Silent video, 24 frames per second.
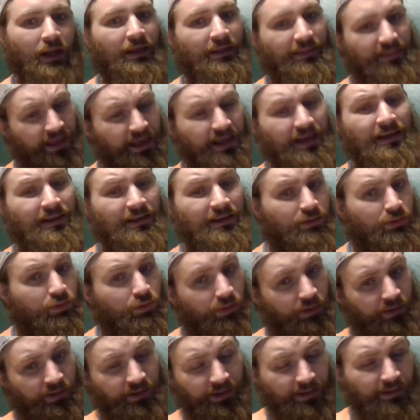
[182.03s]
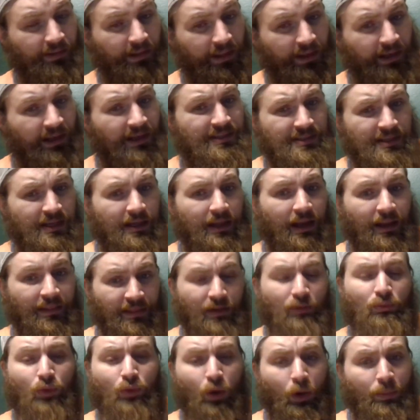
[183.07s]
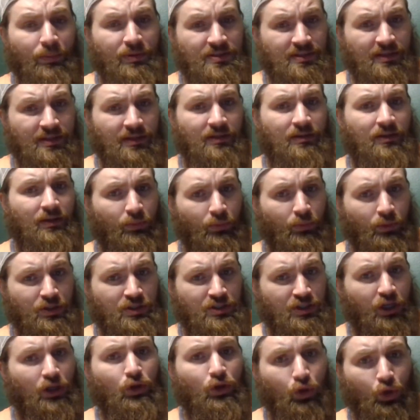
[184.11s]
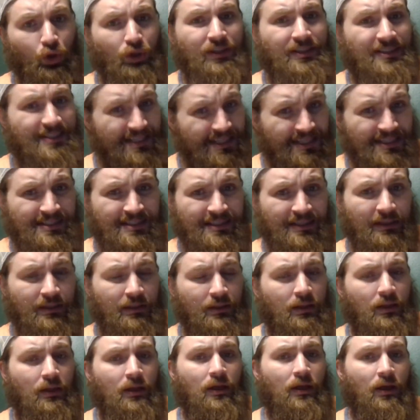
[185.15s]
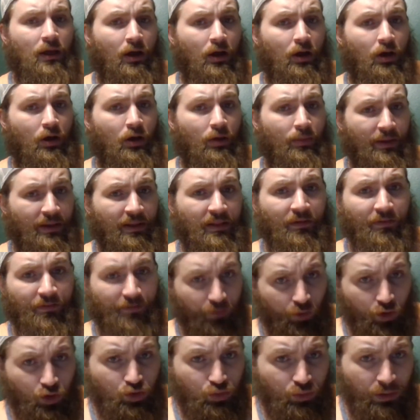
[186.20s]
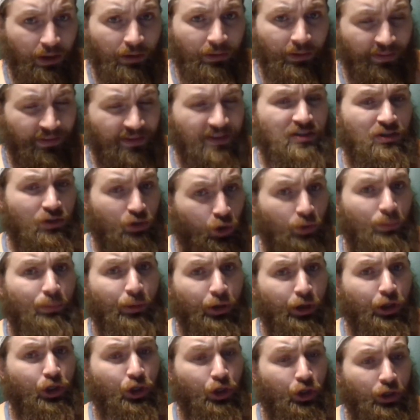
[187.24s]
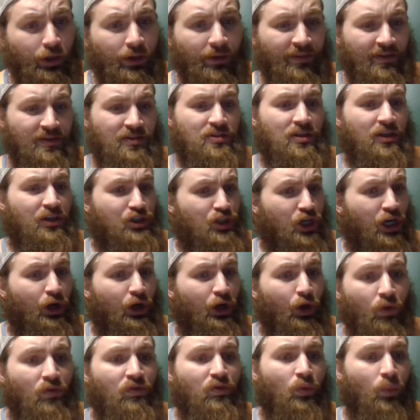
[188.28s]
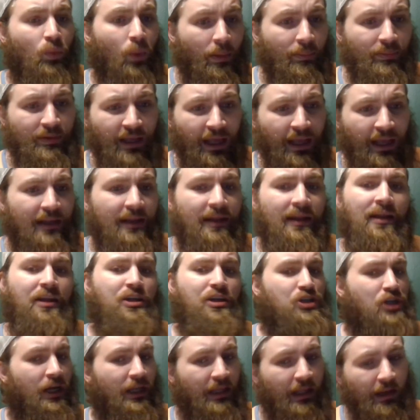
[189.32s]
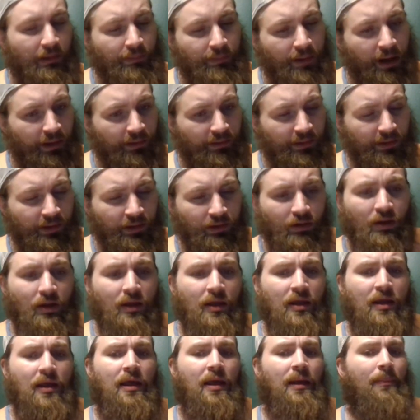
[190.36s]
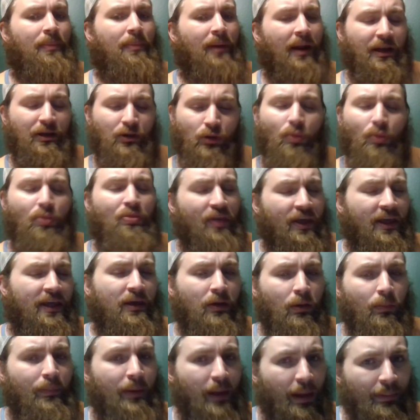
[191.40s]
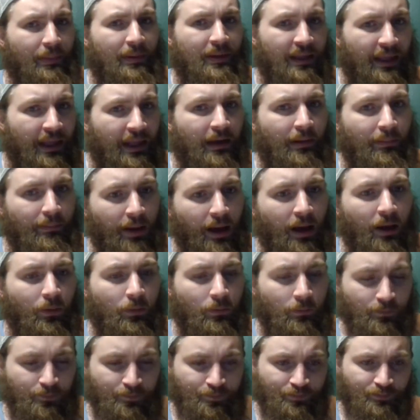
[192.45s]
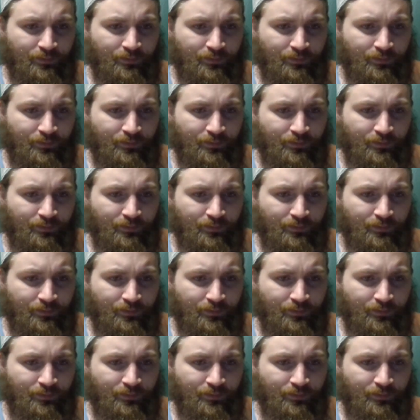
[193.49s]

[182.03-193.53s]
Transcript: I think, again, like I said, I think Roberson is going to look decent in the first round. I think he's going to look pretty good. I think he's going to try to overwhelm Kennedy and try to get him out of there. But I don't think he'll be able to get him out.